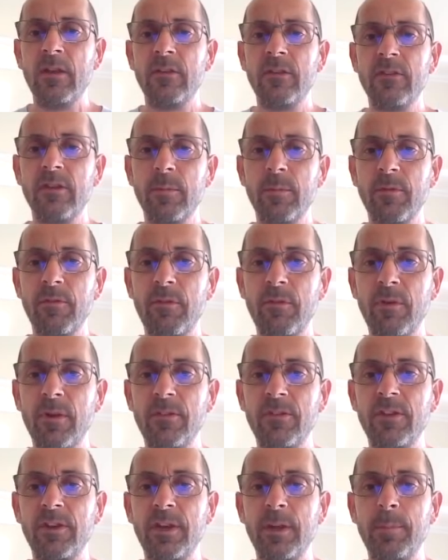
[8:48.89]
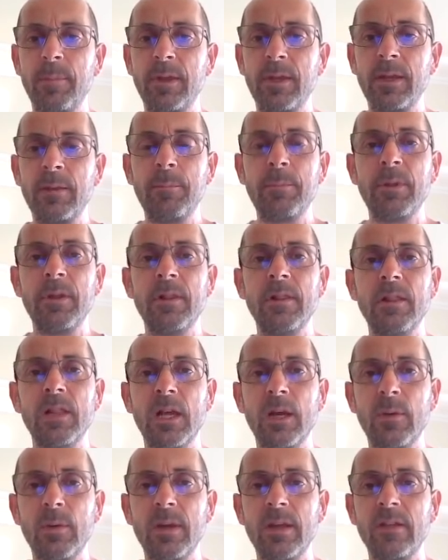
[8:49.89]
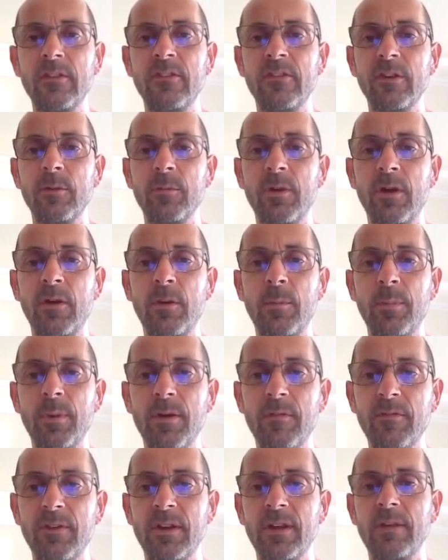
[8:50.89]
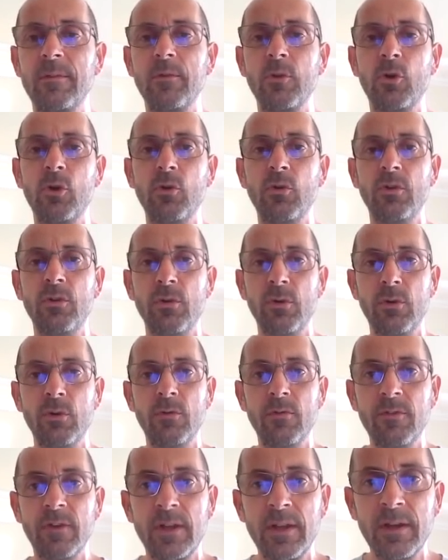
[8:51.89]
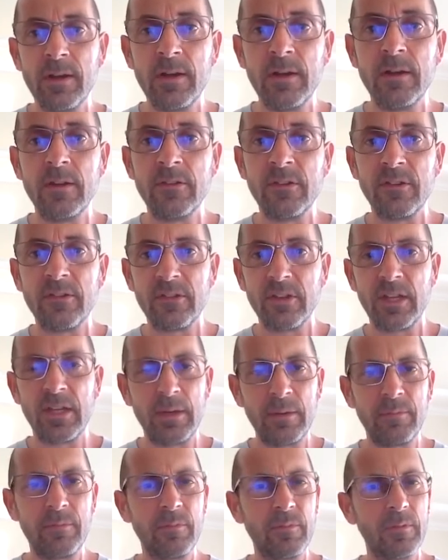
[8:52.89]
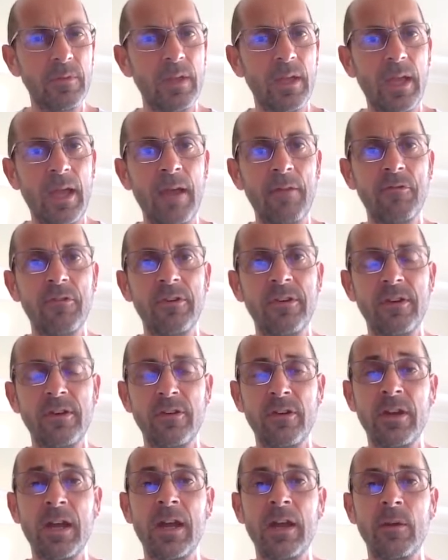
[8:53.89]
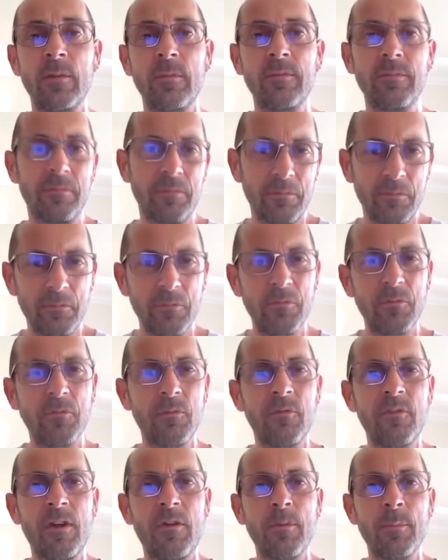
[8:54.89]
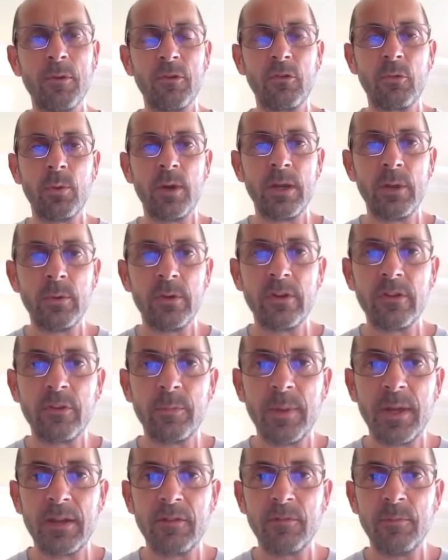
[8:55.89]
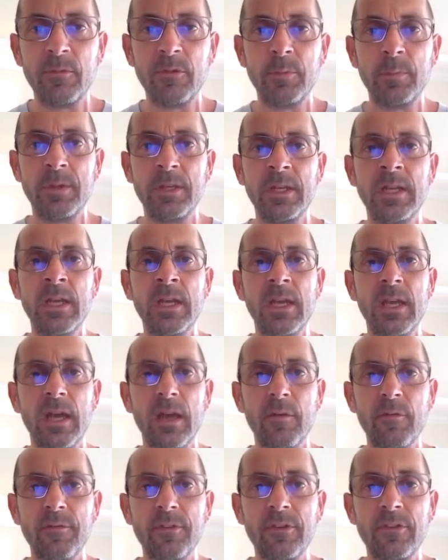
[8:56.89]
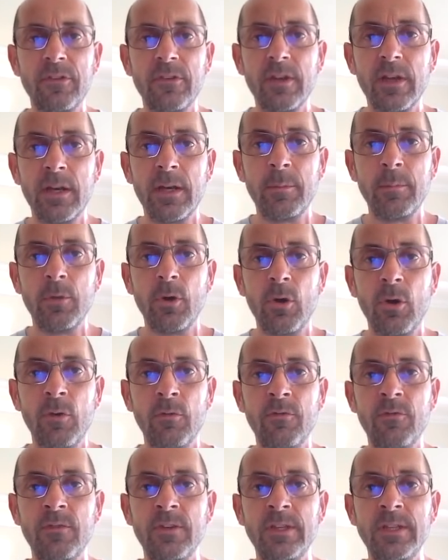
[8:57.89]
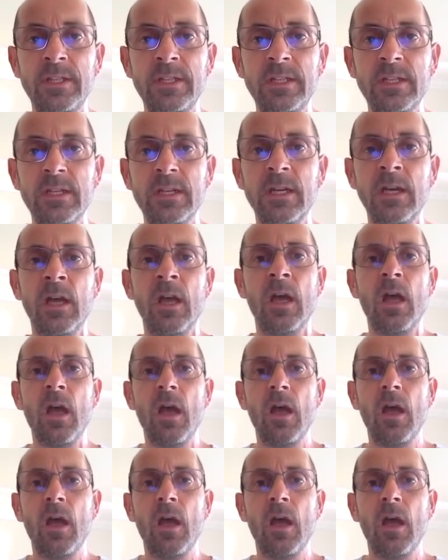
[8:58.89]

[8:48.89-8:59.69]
Some of the runs are dipping below it, some are above it. All in all, they are, as I say, averaging out very much where you would expect them to be at this time of the year.